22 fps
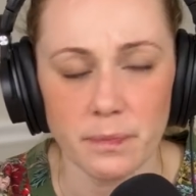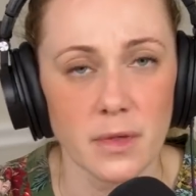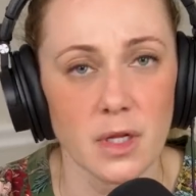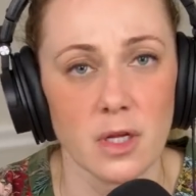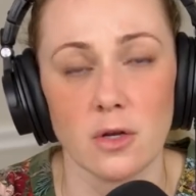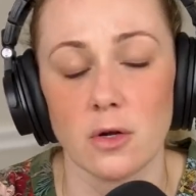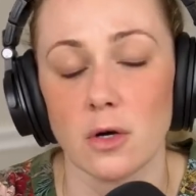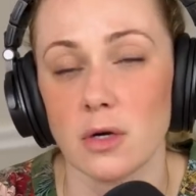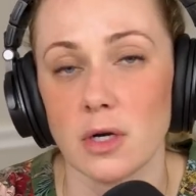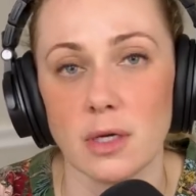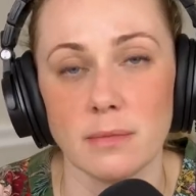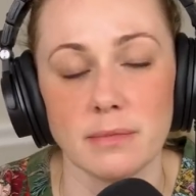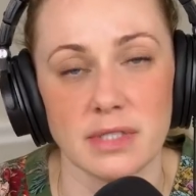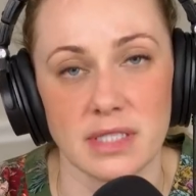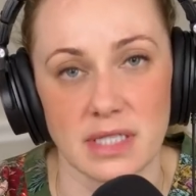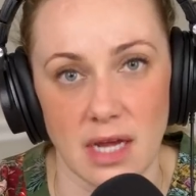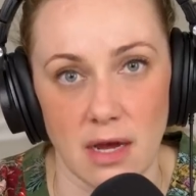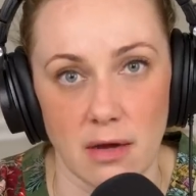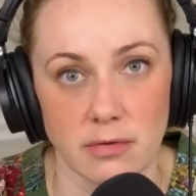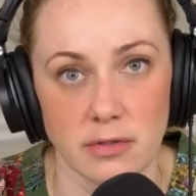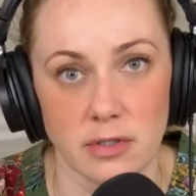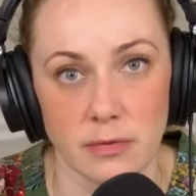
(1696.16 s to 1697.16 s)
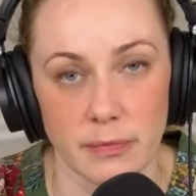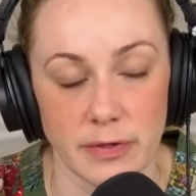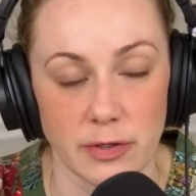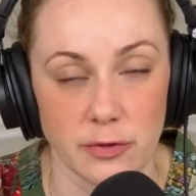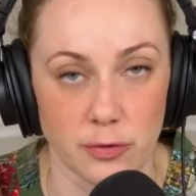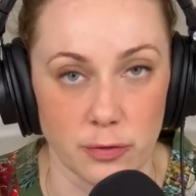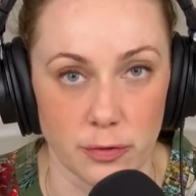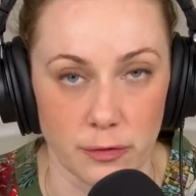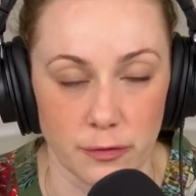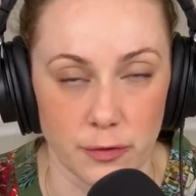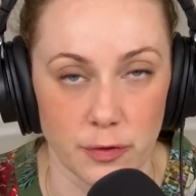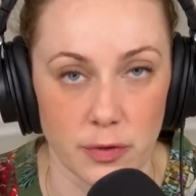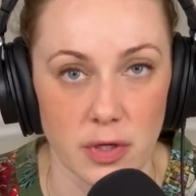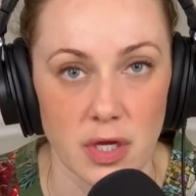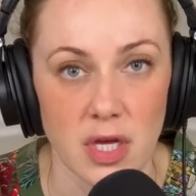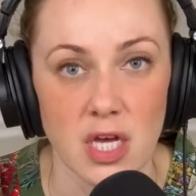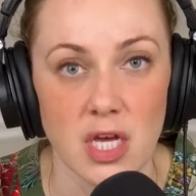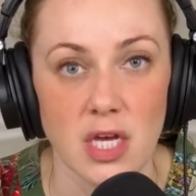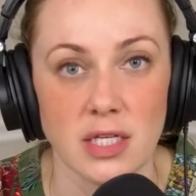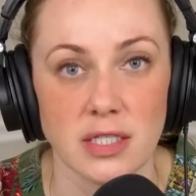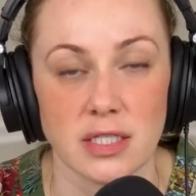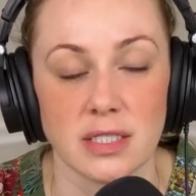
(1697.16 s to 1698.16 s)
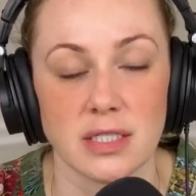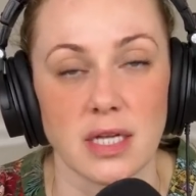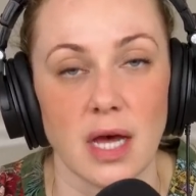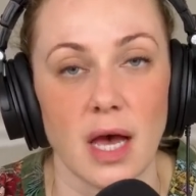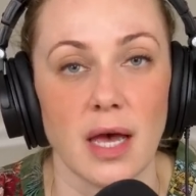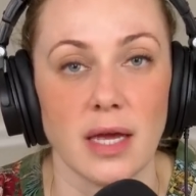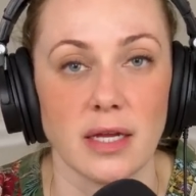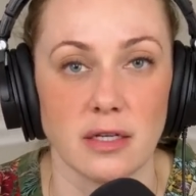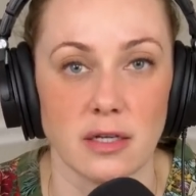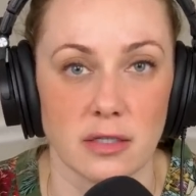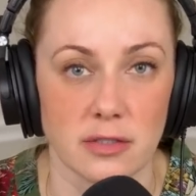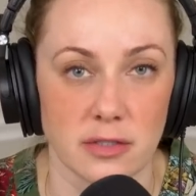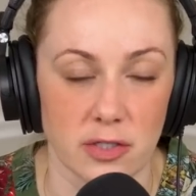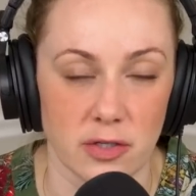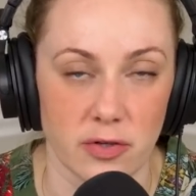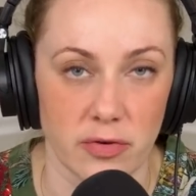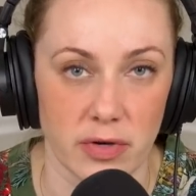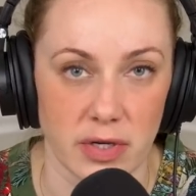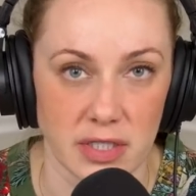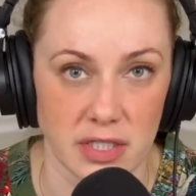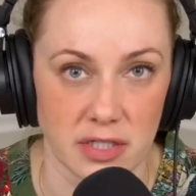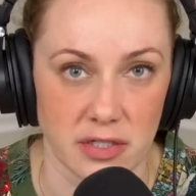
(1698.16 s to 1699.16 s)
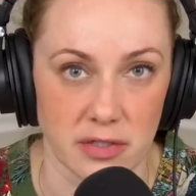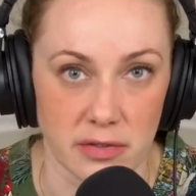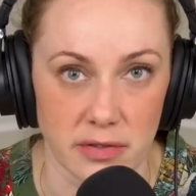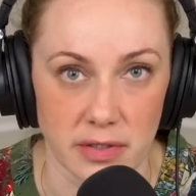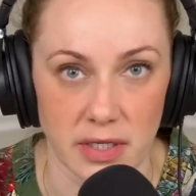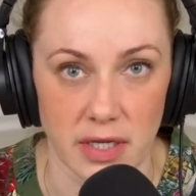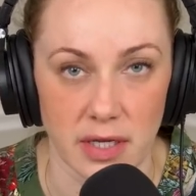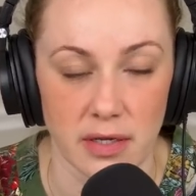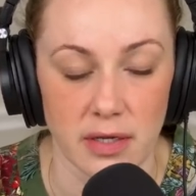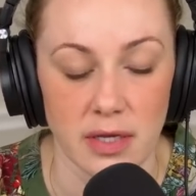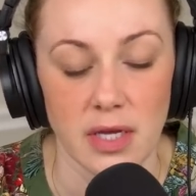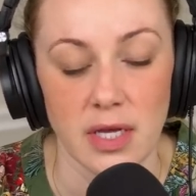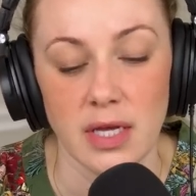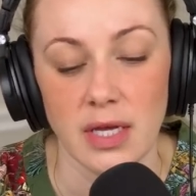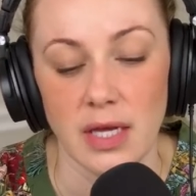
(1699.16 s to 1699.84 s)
It all comes down, to be truthful, to diagnostic criteria.